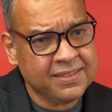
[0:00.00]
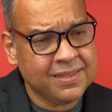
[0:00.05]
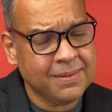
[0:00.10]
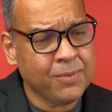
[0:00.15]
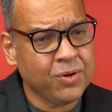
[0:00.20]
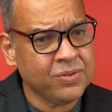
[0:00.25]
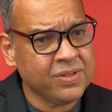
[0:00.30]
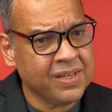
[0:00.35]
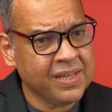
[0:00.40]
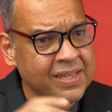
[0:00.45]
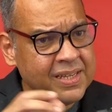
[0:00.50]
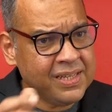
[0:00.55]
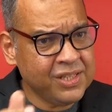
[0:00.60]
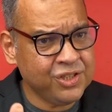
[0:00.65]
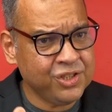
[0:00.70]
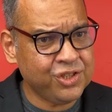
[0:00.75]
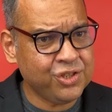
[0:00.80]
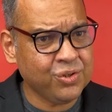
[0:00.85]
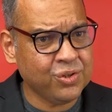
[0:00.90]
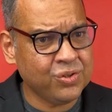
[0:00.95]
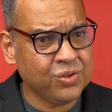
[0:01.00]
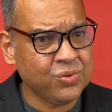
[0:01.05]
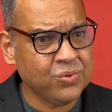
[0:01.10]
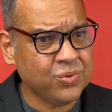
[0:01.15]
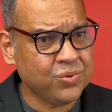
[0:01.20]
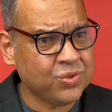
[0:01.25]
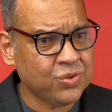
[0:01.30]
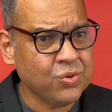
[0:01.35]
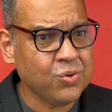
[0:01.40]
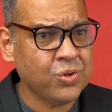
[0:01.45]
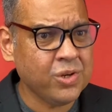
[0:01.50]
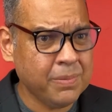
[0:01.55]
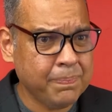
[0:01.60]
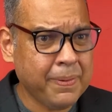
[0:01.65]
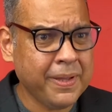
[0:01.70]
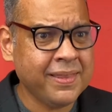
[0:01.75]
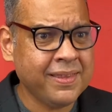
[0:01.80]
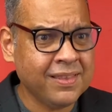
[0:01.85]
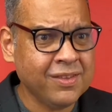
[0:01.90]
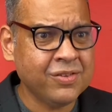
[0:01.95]
to about 1 inch or 2. So
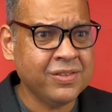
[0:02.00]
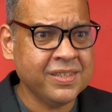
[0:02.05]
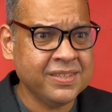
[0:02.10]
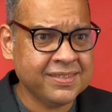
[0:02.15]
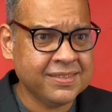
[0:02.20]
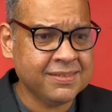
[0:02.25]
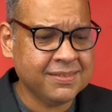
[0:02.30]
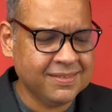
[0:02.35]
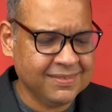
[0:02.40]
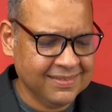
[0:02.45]
depending on this.